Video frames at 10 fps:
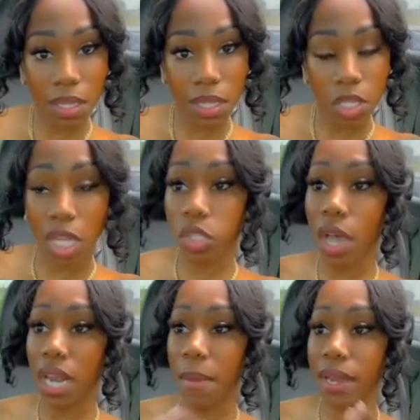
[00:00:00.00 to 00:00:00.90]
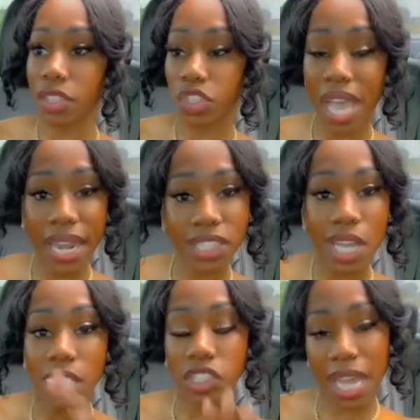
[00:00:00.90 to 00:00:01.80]
Y'all talking about a challenge.
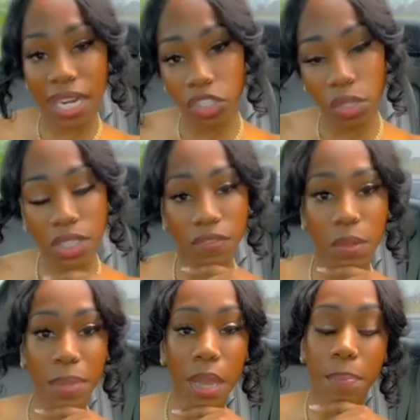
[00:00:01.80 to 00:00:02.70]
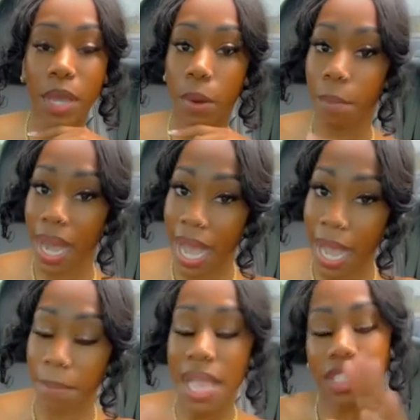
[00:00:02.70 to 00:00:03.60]
Challenge yourself to be a better mom.